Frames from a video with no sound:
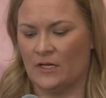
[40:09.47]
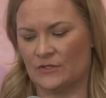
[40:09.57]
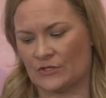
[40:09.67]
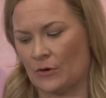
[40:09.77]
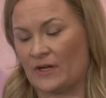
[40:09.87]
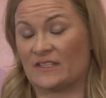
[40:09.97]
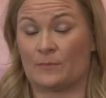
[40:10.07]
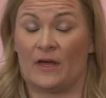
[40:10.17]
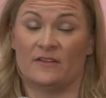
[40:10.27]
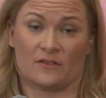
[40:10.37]
So it
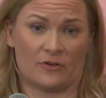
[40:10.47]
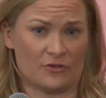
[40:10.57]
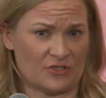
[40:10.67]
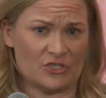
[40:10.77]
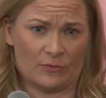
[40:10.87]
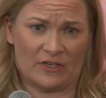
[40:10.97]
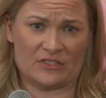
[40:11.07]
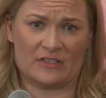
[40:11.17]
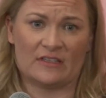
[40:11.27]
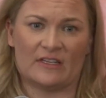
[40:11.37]
depends on your
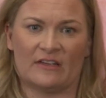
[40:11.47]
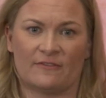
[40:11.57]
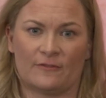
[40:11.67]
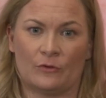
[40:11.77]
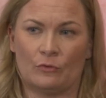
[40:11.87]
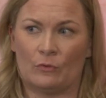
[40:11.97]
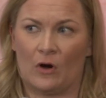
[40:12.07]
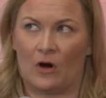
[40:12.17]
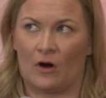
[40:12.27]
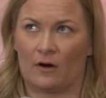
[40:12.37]
situation. If you
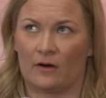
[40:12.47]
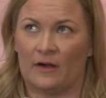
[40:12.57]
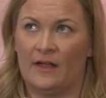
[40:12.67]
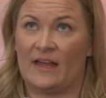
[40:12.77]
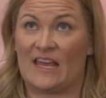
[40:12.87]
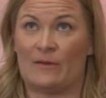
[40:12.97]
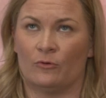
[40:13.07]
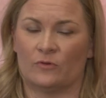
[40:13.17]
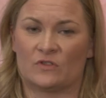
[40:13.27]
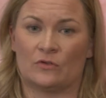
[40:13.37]
are
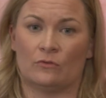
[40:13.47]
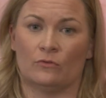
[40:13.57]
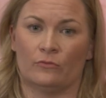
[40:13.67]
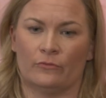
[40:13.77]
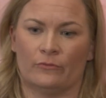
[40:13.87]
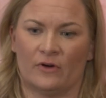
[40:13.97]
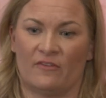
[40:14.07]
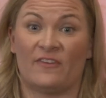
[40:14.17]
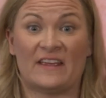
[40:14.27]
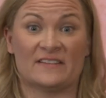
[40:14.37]
able to uh,
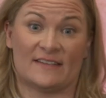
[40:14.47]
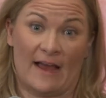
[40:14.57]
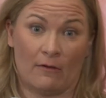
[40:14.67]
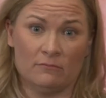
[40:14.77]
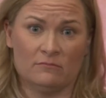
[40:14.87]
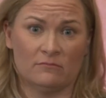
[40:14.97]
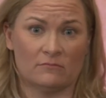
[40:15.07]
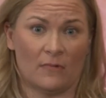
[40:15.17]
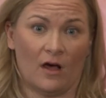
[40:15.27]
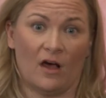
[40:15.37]
phase down,
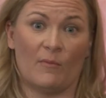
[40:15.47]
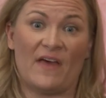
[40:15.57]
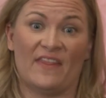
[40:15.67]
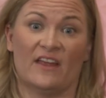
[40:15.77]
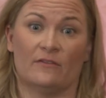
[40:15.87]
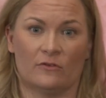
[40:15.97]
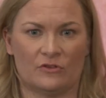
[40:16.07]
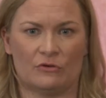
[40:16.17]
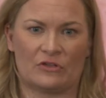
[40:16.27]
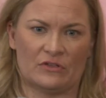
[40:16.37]
um, and then
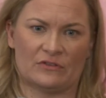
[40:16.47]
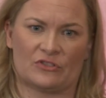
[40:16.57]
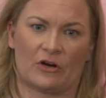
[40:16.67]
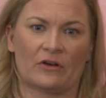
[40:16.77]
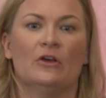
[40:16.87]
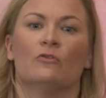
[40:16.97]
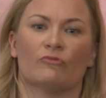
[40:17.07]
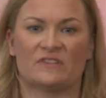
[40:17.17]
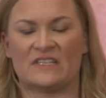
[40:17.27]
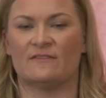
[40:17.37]
you can start
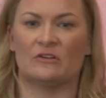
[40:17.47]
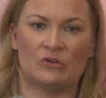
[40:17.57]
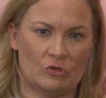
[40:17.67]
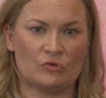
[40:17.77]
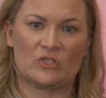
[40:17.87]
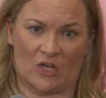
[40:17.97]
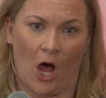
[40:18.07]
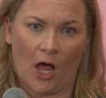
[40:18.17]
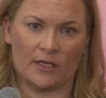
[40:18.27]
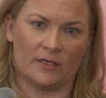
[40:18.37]
receiving new
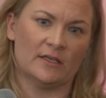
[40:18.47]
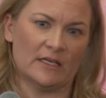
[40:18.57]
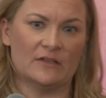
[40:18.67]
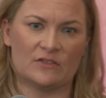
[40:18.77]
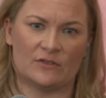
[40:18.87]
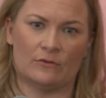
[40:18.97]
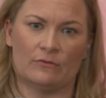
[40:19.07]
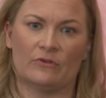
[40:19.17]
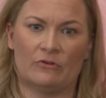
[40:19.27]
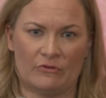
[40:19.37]
stock
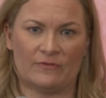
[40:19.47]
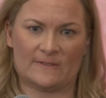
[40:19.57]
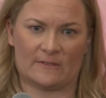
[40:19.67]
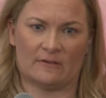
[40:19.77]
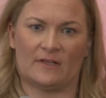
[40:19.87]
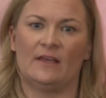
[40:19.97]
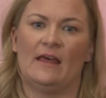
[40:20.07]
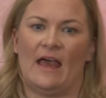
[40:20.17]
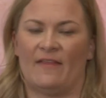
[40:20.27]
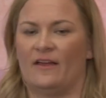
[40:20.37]
into the new facility
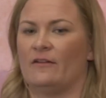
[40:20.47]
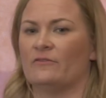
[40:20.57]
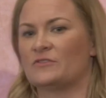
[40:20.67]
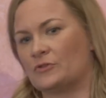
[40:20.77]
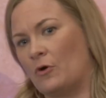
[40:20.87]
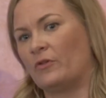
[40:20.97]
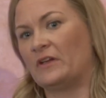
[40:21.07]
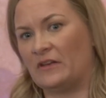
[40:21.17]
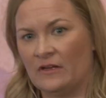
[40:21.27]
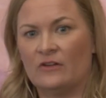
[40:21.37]
and then
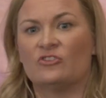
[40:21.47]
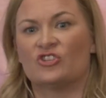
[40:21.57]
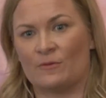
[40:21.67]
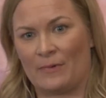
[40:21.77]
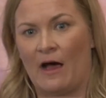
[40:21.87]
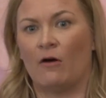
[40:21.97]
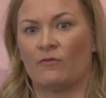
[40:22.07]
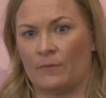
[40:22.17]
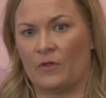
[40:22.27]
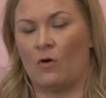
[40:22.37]
slowly ship
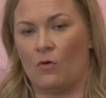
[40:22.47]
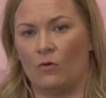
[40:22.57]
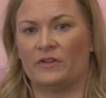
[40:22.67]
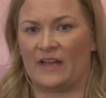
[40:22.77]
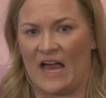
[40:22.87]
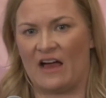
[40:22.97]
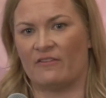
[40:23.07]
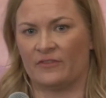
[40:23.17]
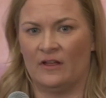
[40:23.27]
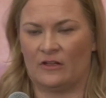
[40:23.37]
out from the old and
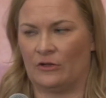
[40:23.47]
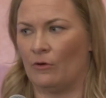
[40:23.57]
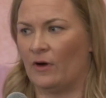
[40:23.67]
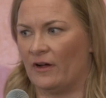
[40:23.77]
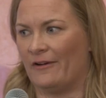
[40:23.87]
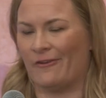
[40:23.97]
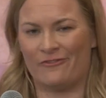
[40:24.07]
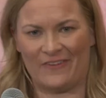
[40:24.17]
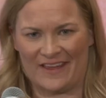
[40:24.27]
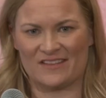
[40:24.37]
have you know a, a
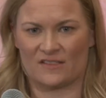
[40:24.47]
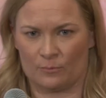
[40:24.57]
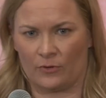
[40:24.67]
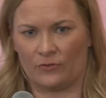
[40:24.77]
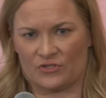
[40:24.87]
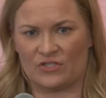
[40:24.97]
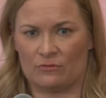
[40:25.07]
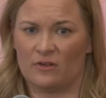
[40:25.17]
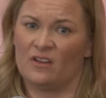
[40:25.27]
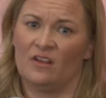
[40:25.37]
phased approach
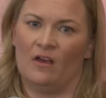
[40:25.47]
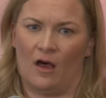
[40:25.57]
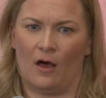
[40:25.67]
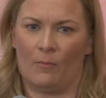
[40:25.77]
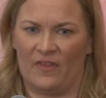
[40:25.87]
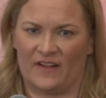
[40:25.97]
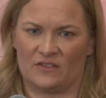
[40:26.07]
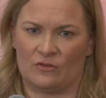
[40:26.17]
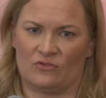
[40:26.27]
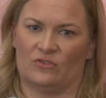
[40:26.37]
to it. Um,
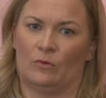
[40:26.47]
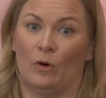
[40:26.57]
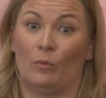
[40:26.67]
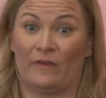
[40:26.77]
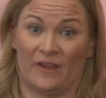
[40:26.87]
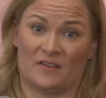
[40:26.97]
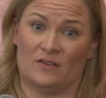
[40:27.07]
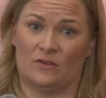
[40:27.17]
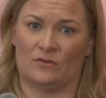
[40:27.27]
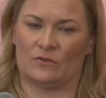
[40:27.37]
that's usually what we like
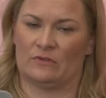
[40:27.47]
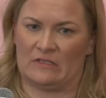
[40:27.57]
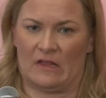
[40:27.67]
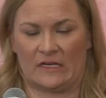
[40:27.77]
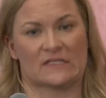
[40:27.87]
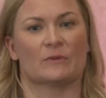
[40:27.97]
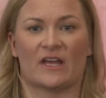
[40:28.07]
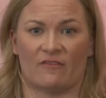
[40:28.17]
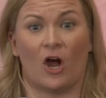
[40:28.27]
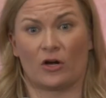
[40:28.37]
to do, so it's not like some
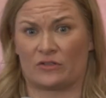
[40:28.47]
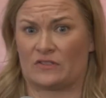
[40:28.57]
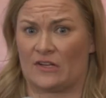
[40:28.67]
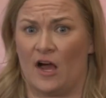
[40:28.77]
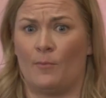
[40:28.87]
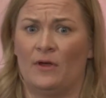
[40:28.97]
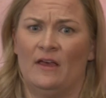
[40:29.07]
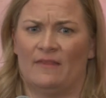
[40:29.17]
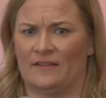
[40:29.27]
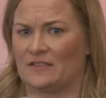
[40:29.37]
kind of hard stop
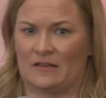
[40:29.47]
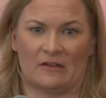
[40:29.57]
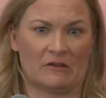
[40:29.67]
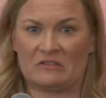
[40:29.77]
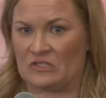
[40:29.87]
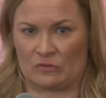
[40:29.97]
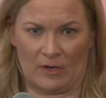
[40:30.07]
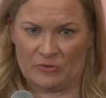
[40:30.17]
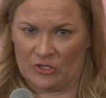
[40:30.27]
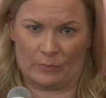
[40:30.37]
that's going to
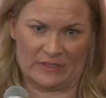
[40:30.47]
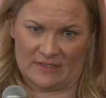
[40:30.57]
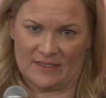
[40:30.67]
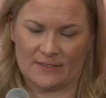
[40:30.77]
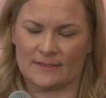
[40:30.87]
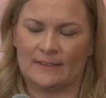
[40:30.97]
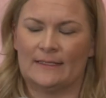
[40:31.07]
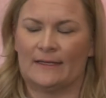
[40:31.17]
disrupt your business.